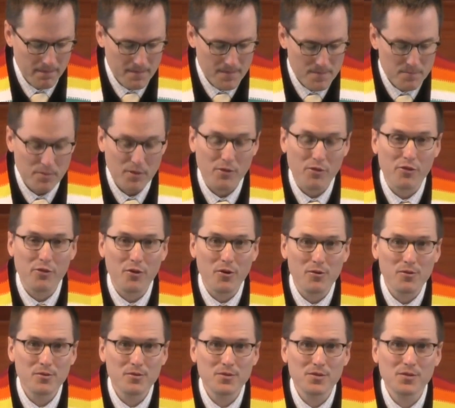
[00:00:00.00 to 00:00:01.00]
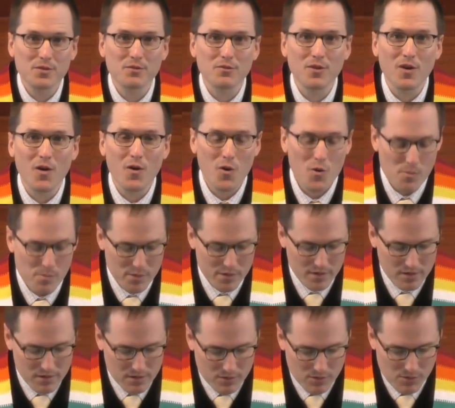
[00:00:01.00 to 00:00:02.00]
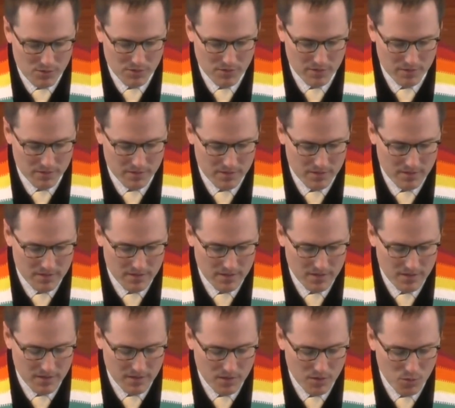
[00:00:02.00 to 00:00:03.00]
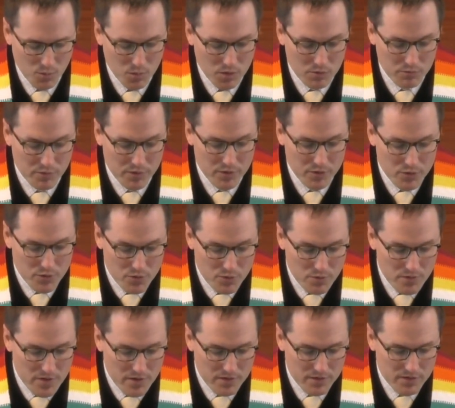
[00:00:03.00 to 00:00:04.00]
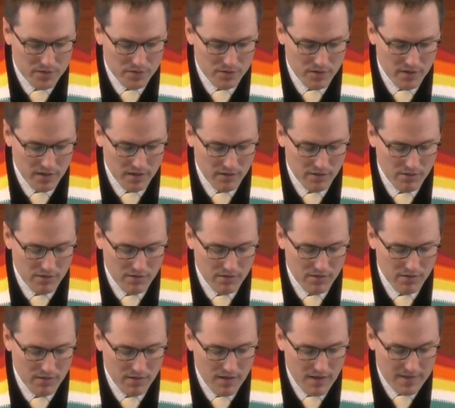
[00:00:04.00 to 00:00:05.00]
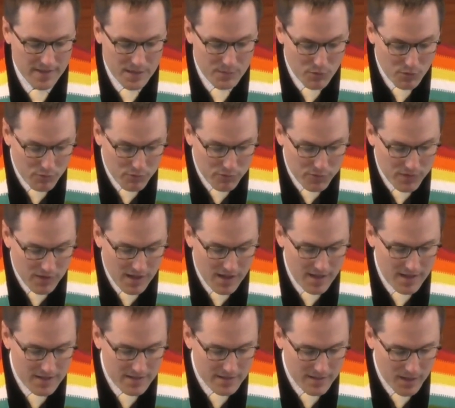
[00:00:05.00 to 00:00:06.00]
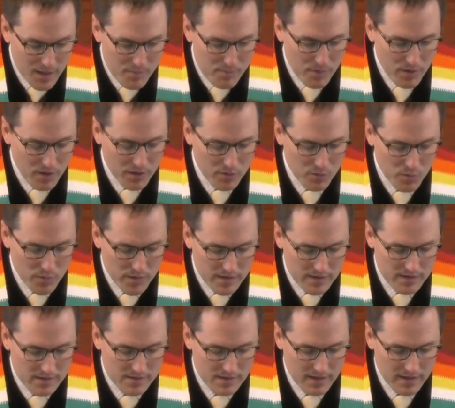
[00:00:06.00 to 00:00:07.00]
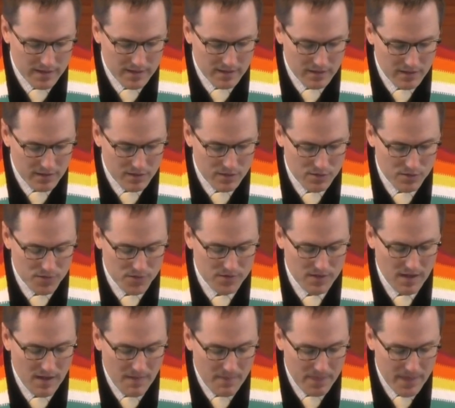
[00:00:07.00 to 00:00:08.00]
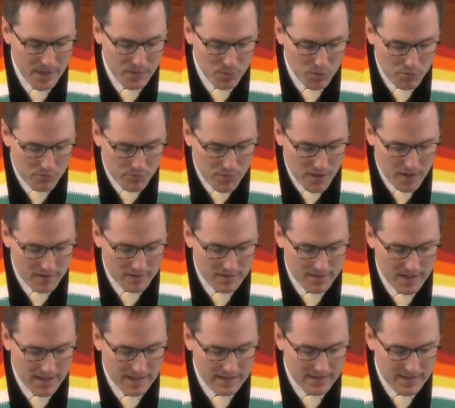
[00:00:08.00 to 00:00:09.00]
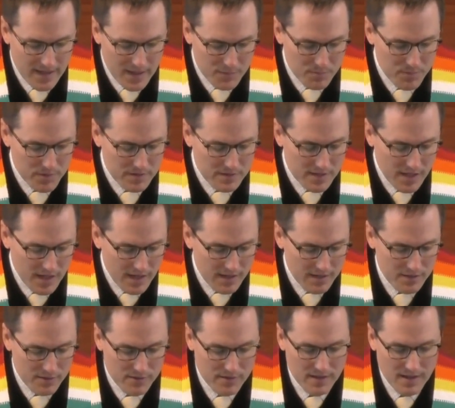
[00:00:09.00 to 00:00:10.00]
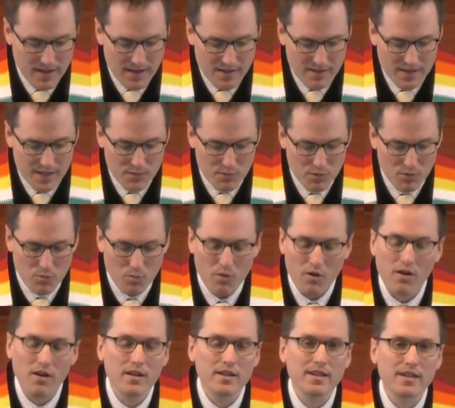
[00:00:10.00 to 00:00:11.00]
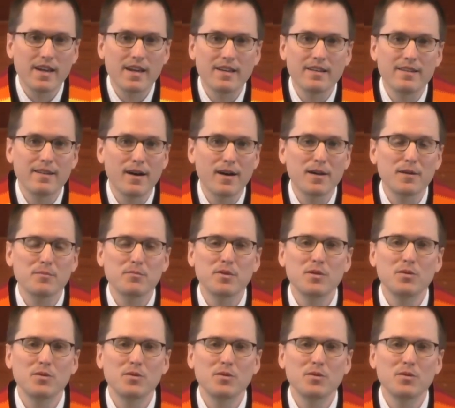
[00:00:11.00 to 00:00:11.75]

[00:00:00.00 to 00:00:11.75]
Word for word: But those who hope in the Lord will renew their strength. They will fly up on wings like eagles. They will run and not be tired. They will walk and not be